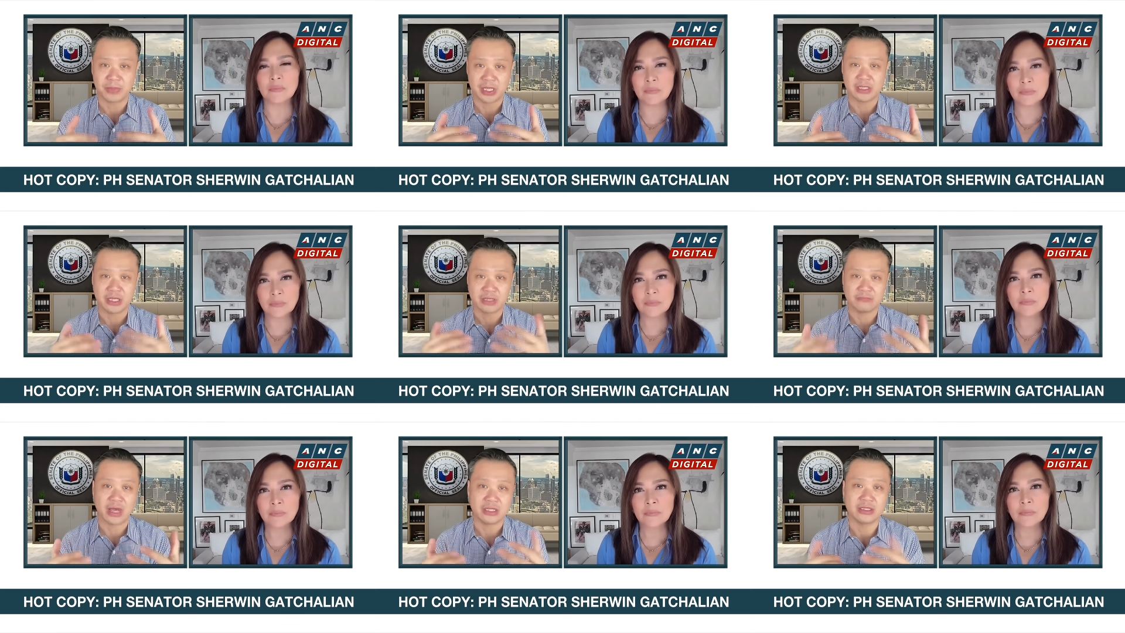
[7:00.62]
Speaker 1: paying
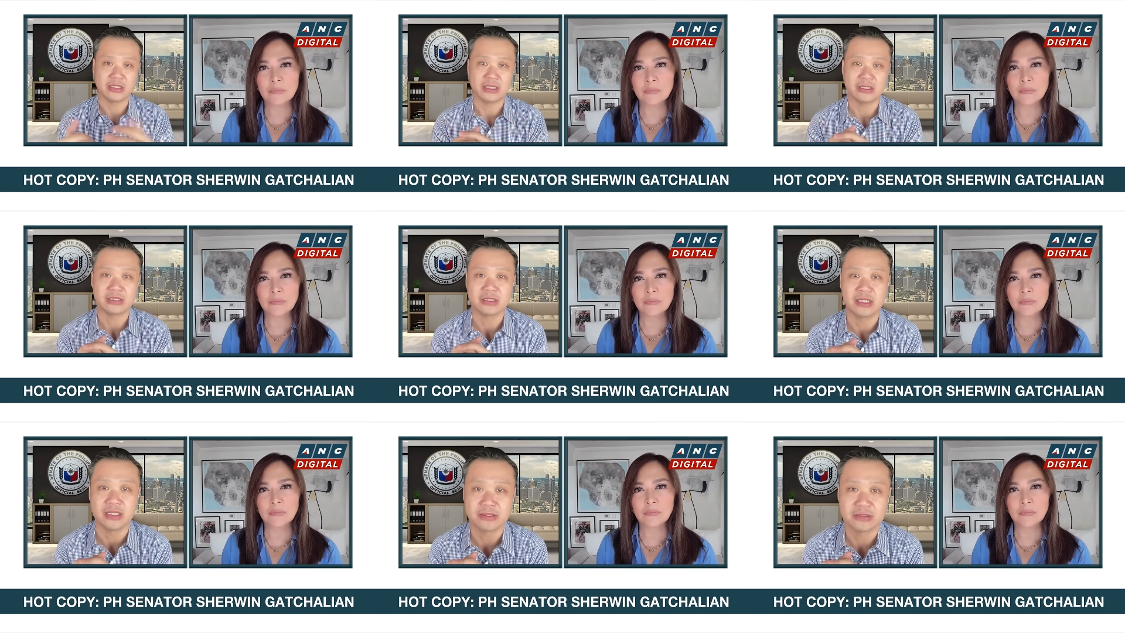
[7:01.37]
and validating
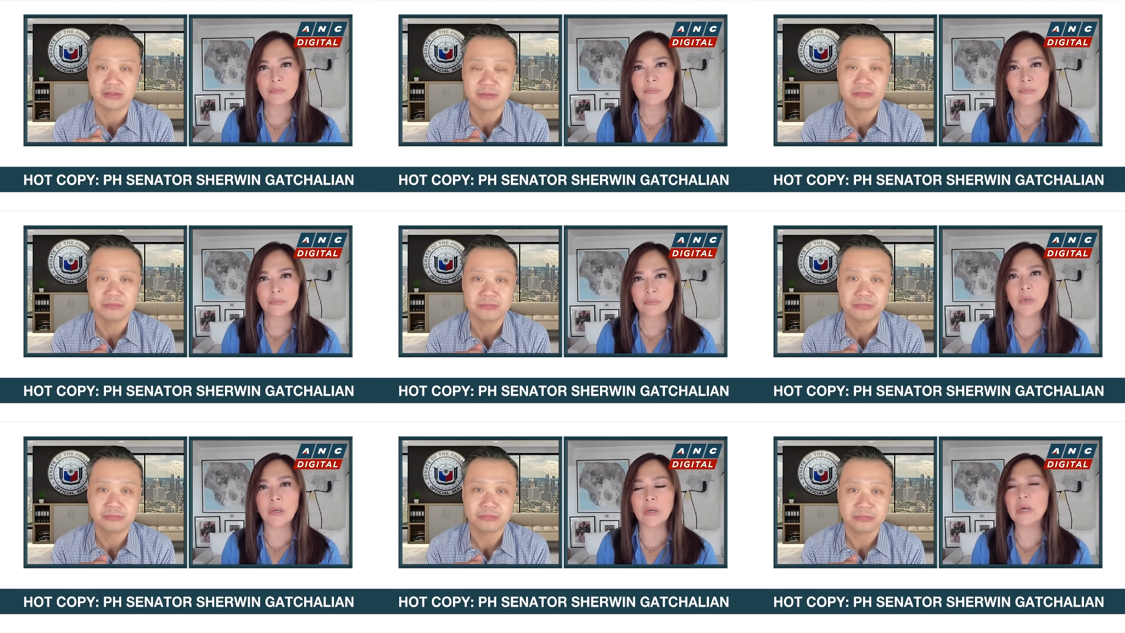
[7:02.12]
the list.
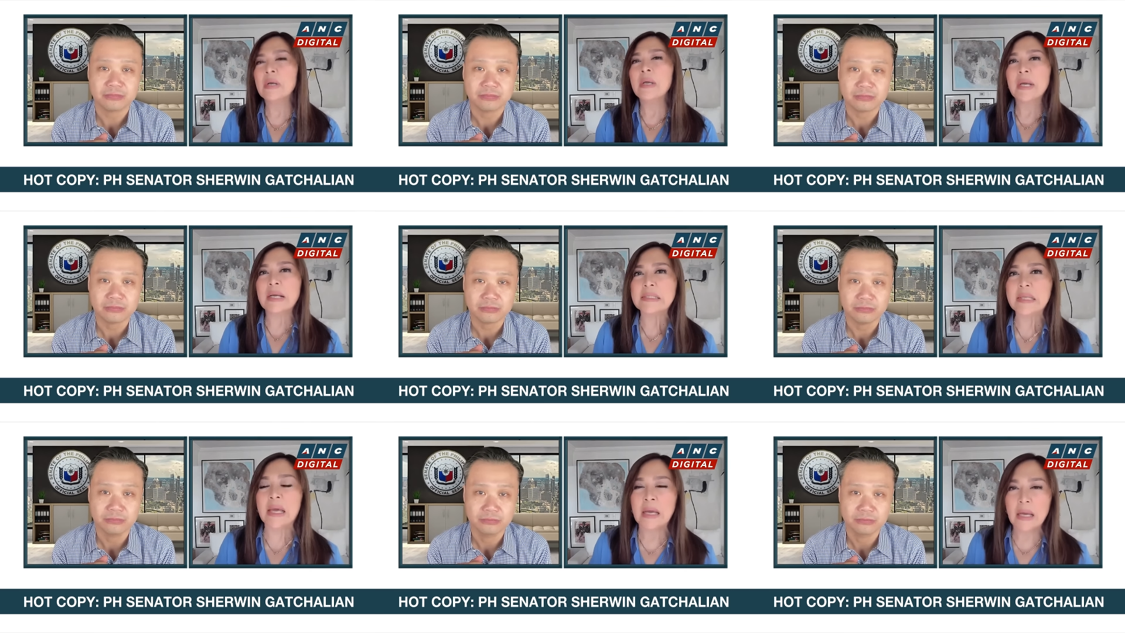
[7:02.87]
Speaker 2: Oo.
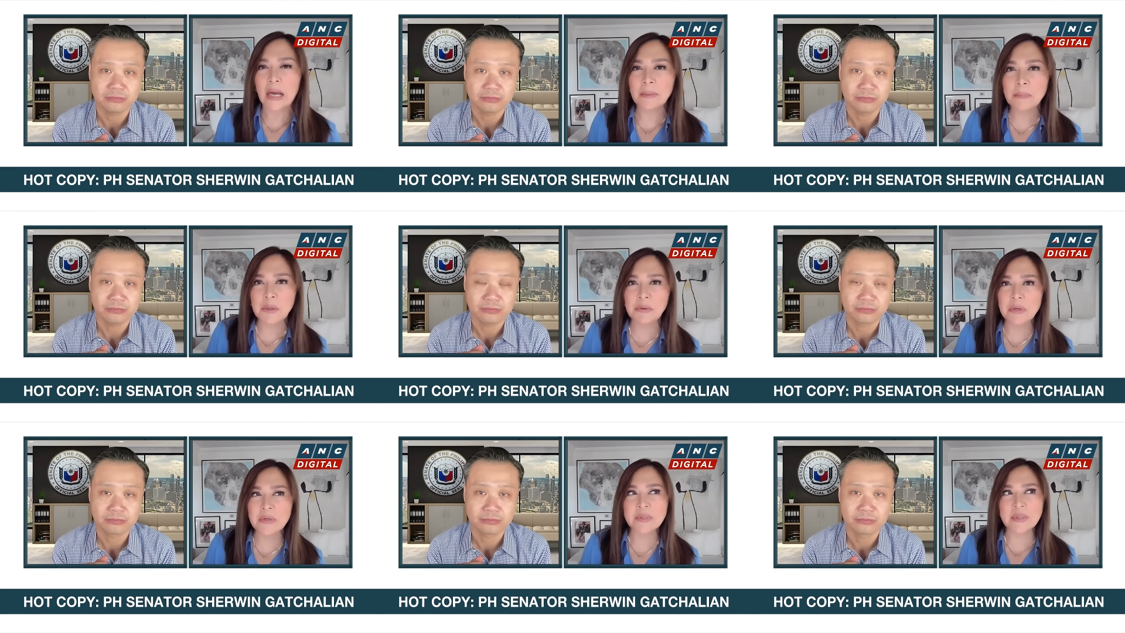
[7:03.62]
Kasi I'm
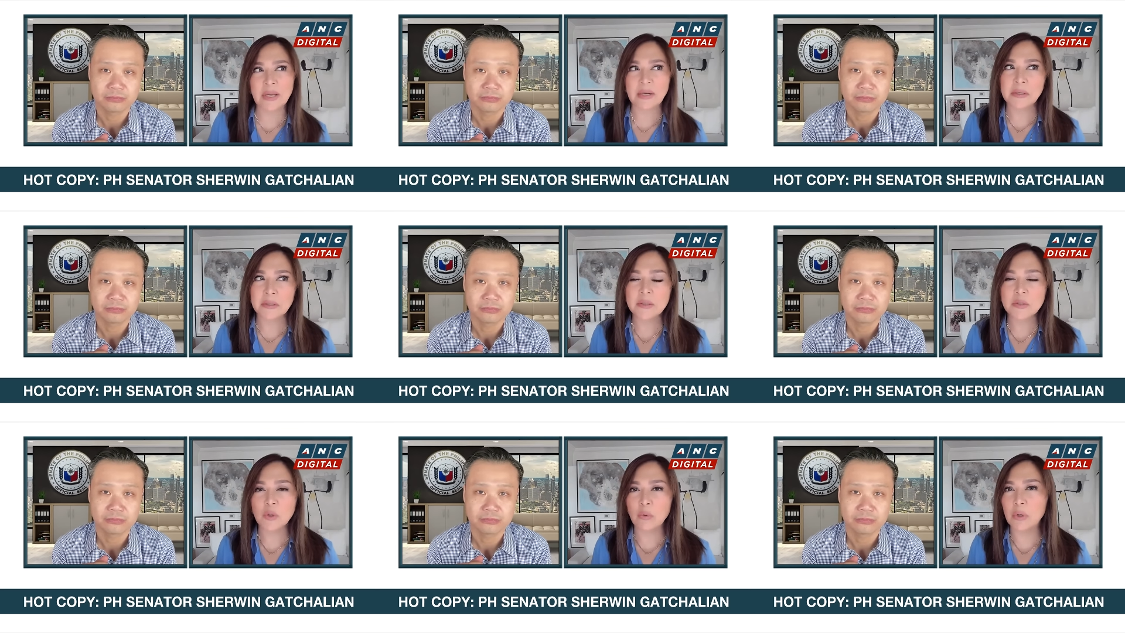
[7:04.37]
curious, Senator,
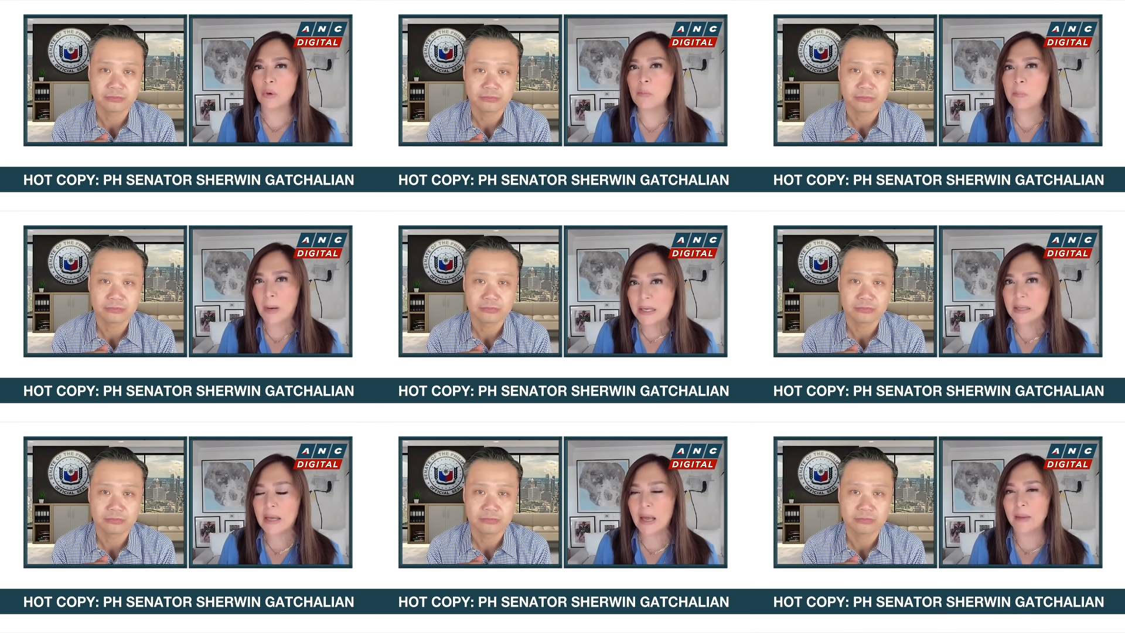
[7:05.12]
so
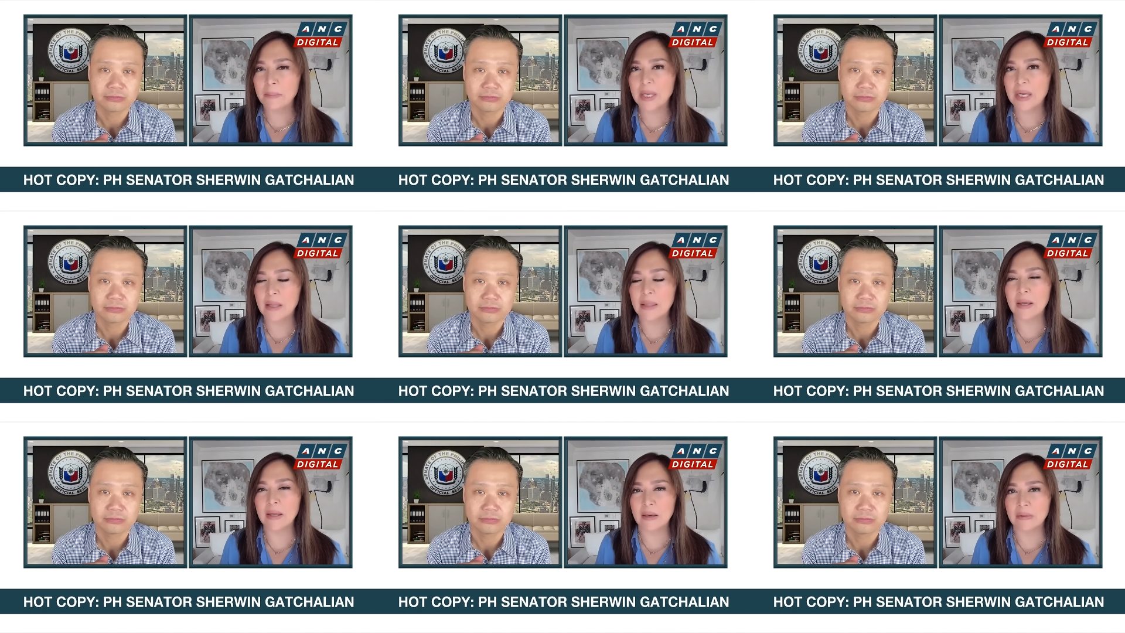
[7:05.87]
nobody, I mean, in the
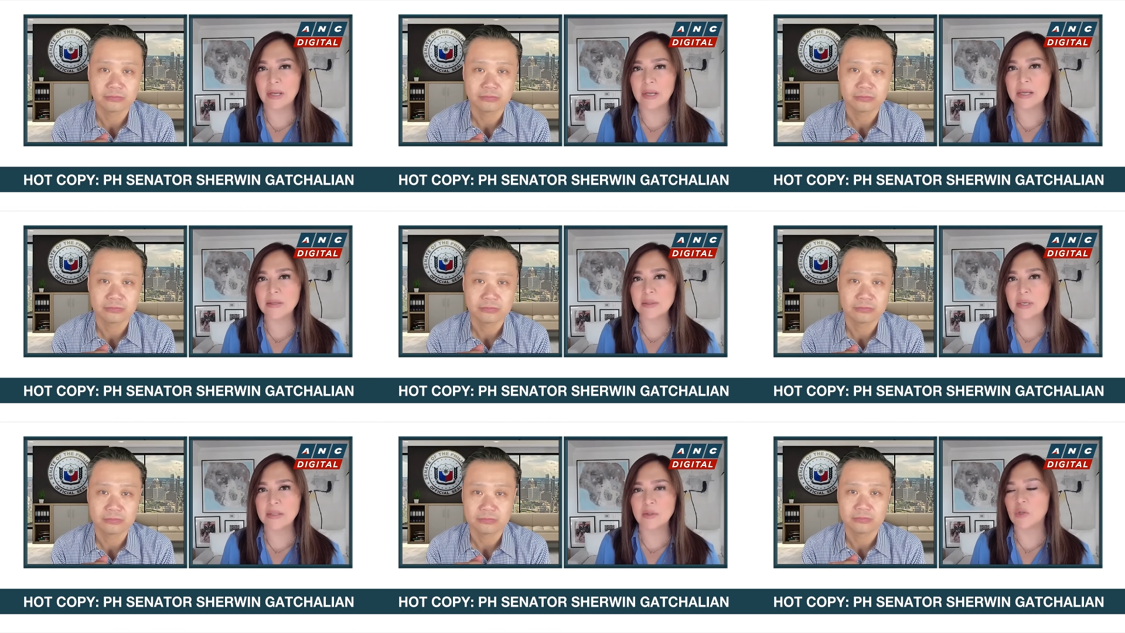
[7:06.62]
hearings,
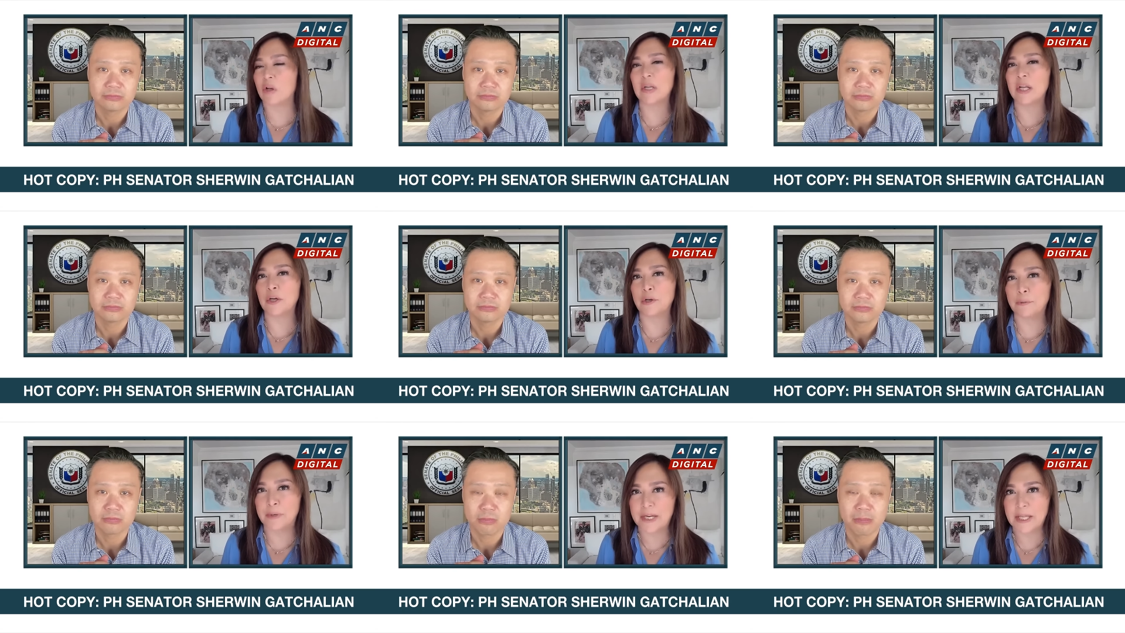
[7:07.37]
it's not
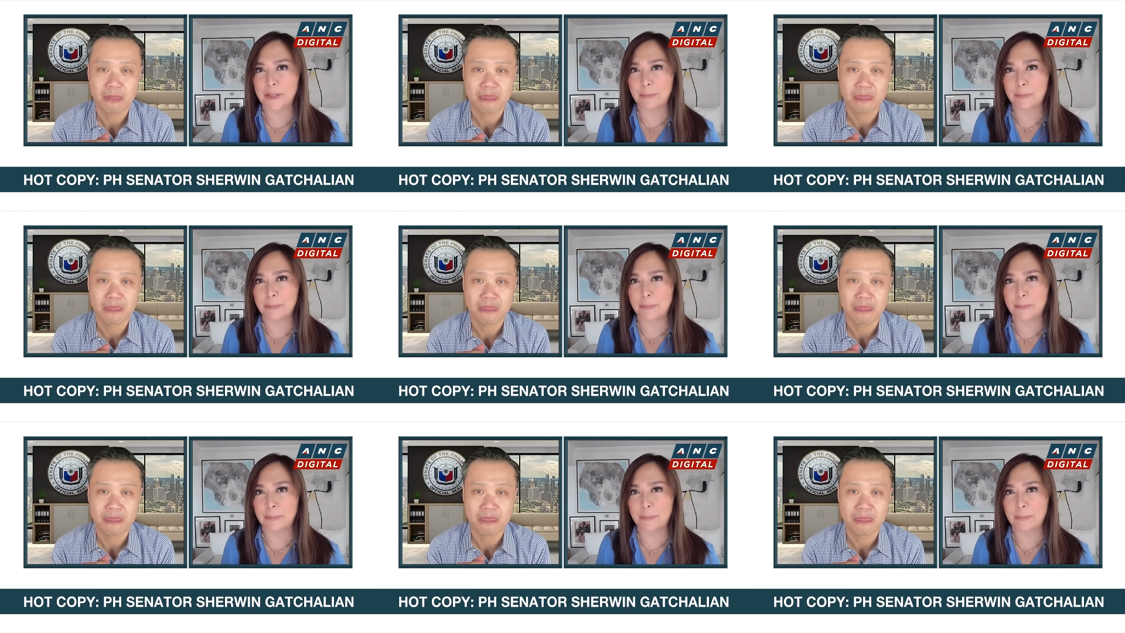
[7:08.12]
included in the